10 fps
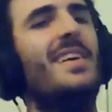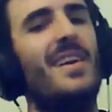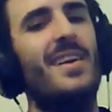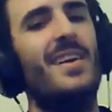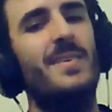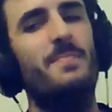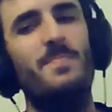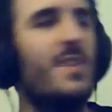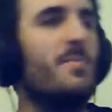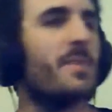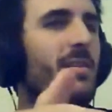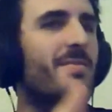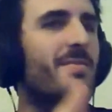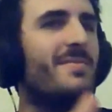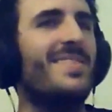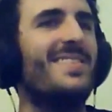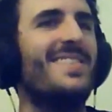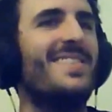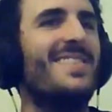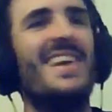And he'll be in,
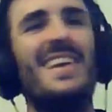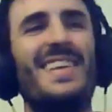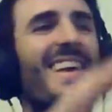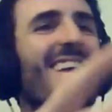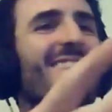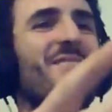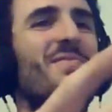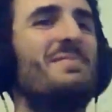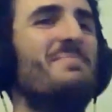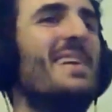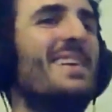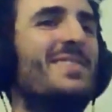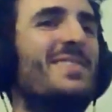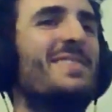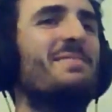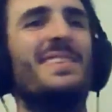it's awesome, man, trust me.